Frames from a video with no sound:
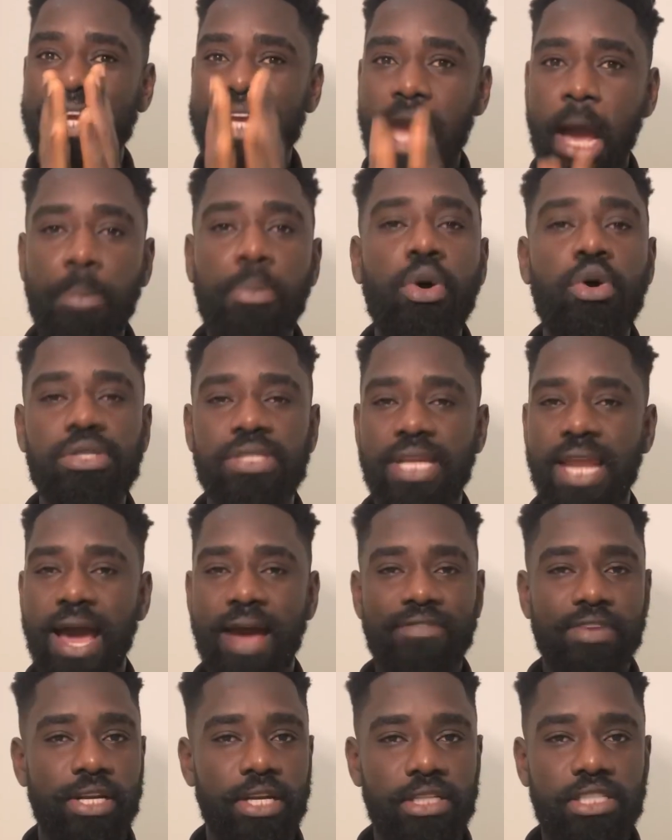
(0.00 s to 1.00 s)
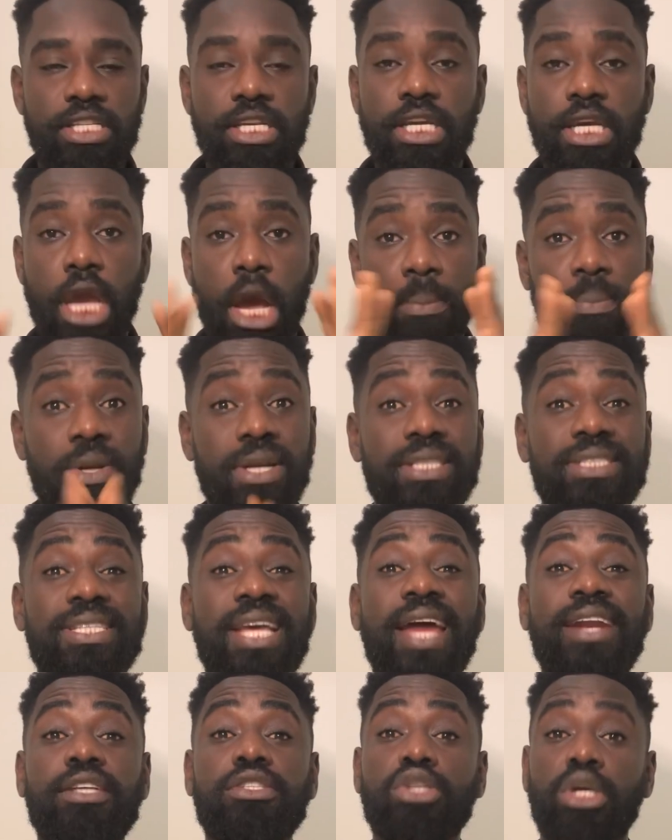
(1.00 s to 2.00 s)
Yabo wasn't having it. Yabo
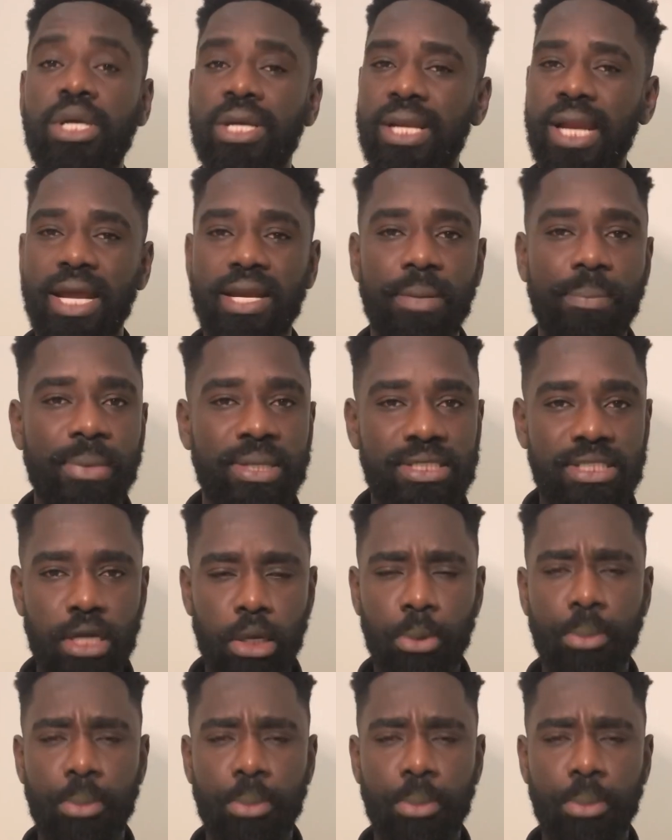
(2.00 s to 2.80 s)
decided to clear them and